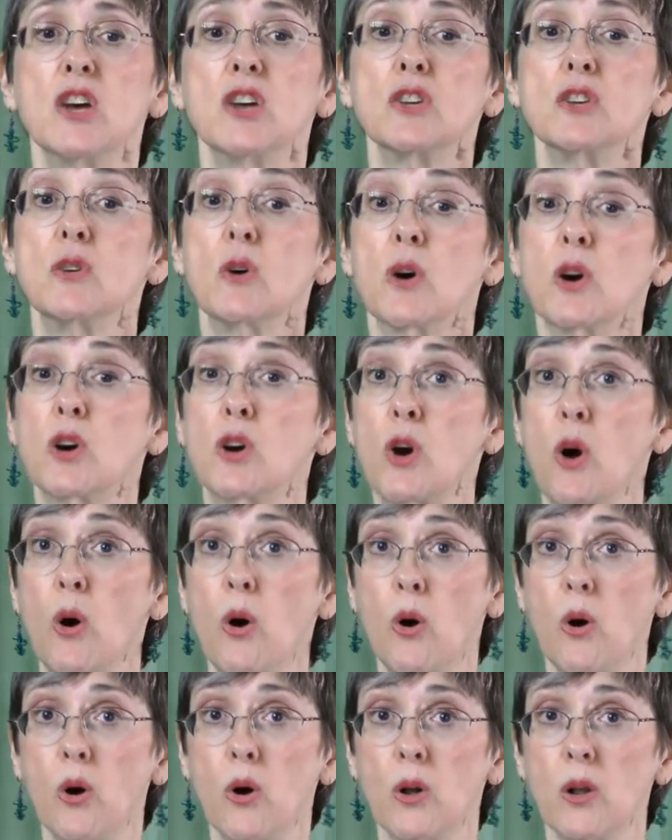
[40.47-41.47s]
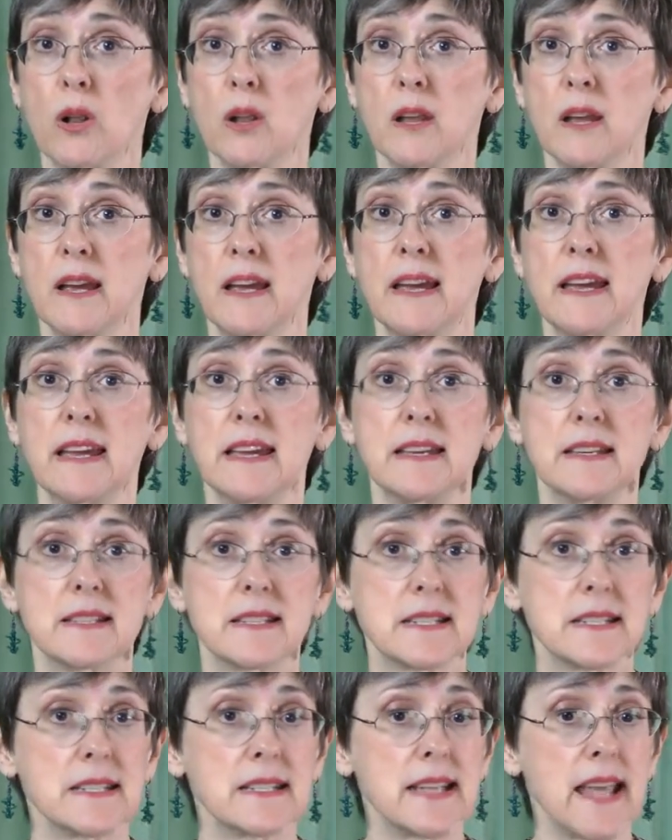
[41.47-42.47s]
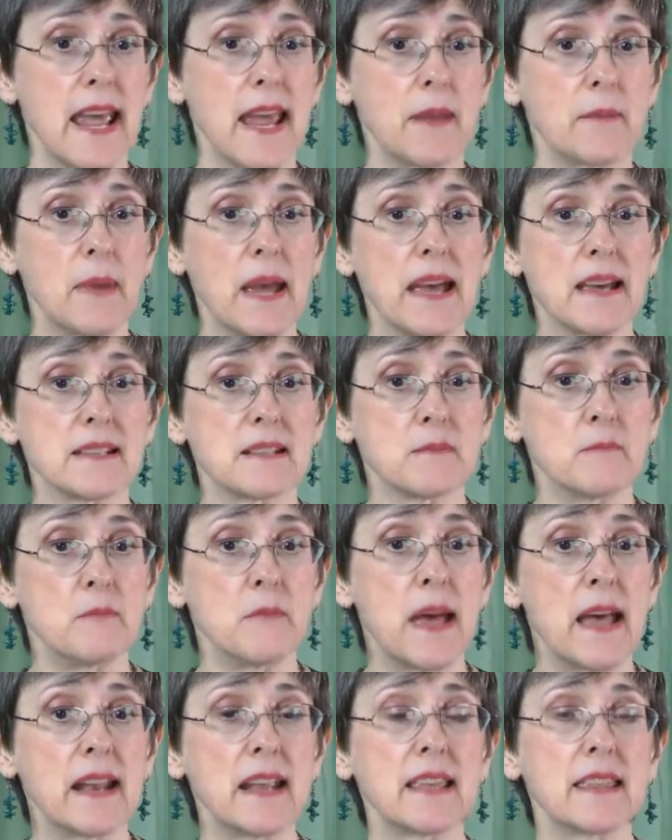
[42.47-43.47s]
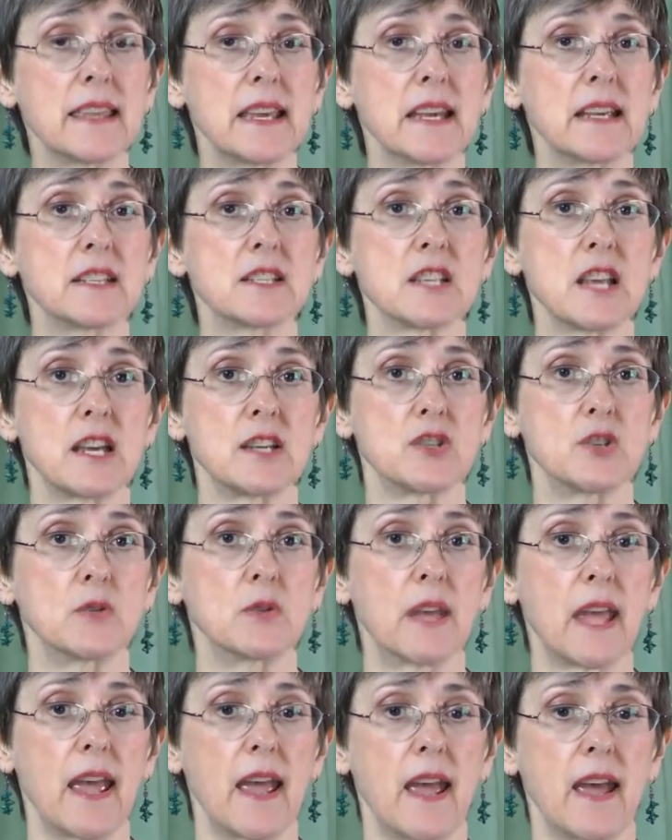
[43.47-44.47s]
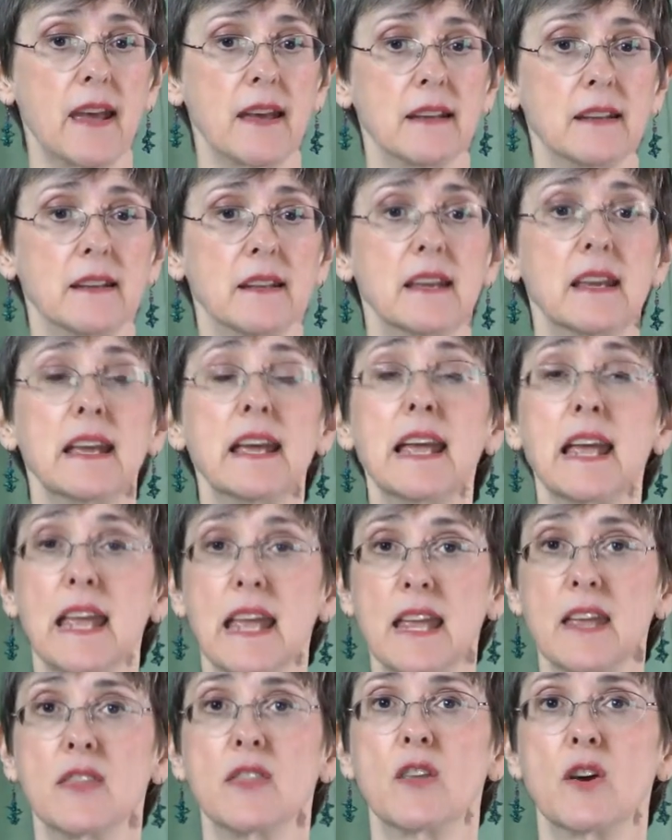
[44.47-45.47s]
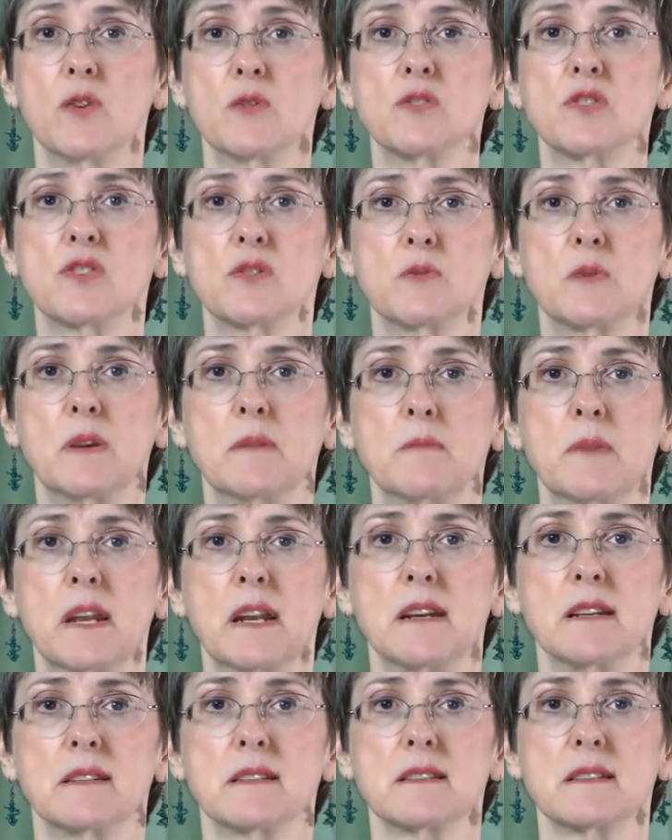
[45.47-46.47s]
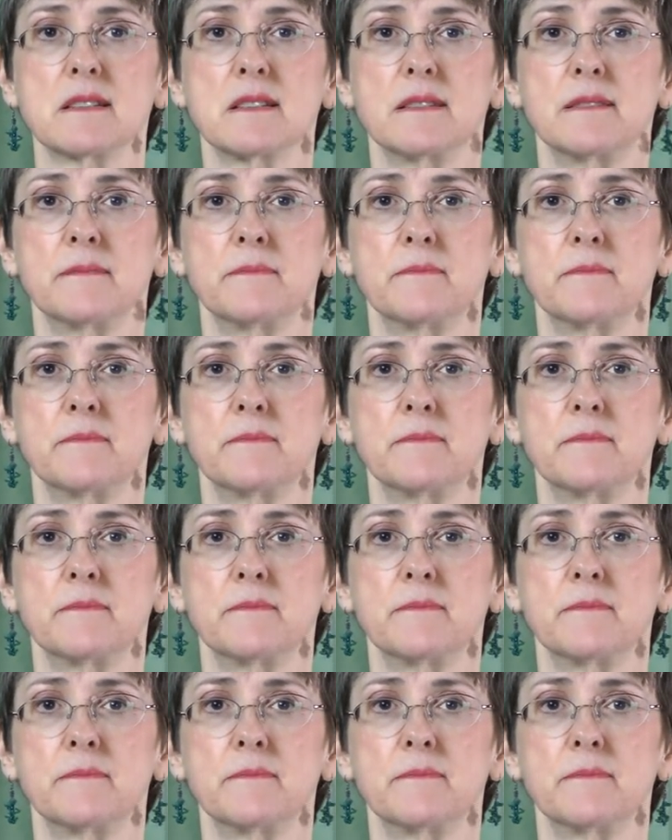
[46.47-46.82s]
Your goal is to name as many things as you can in those 3 minutes.